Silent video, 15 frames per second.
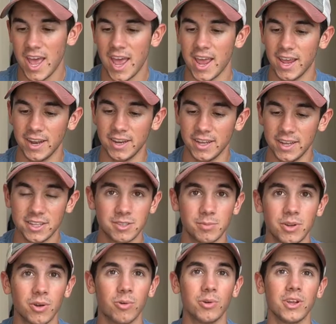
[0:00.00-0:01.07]
And it's
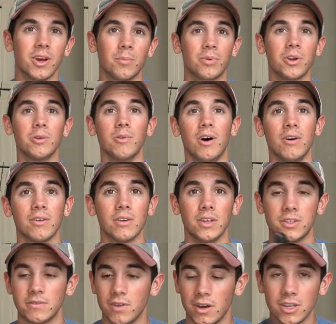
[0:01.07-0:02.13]
been holding up pretty well.
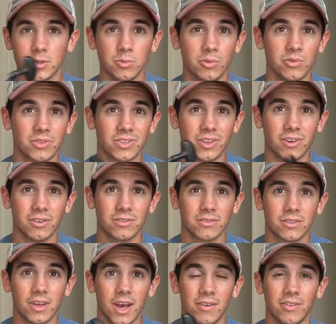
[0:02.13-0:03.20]
It's very smooth still.
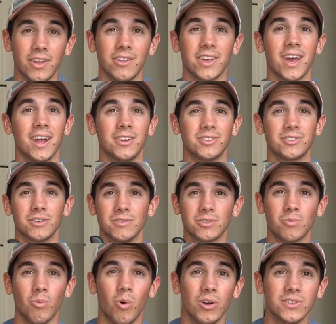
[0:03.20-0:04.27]
I've only had it
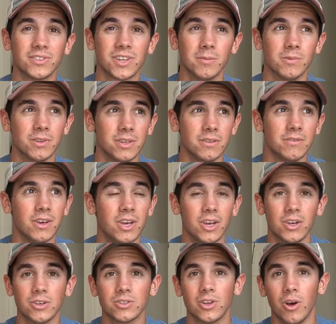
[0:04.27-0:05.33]
serviced once, I believe.
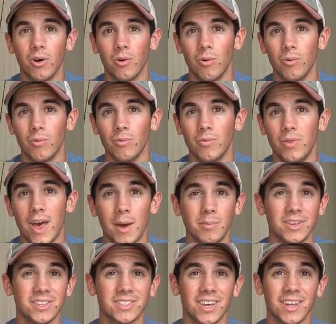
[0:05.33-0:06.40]
So that
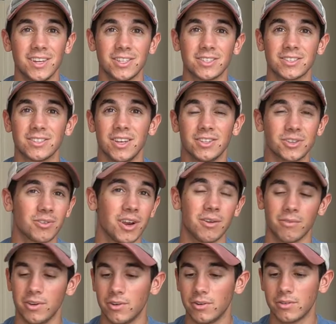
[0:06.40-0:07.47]
being said, it's a great
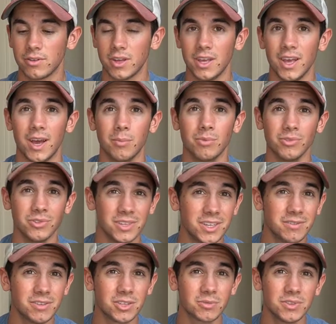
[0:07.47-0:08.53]
reel. I
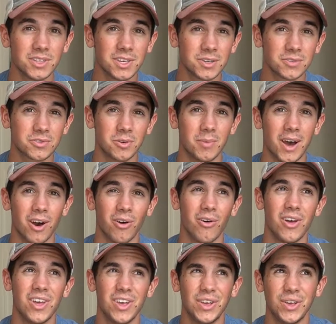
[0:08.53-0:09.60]
believe this retails for
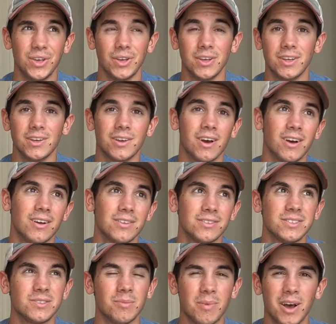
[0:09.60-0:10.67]
about
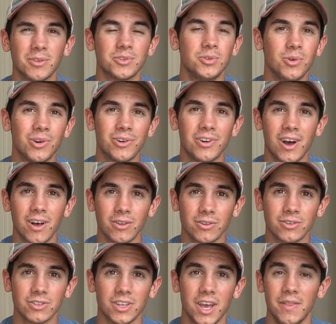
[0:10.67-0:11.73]

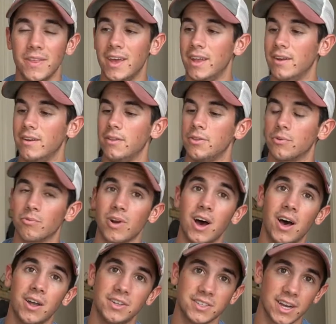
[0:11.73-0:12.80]
$200, and then the
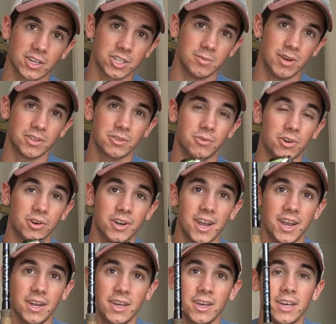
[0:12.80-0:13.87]
rod is actually about
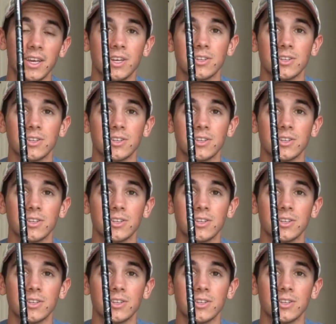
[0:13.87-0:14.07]
$280.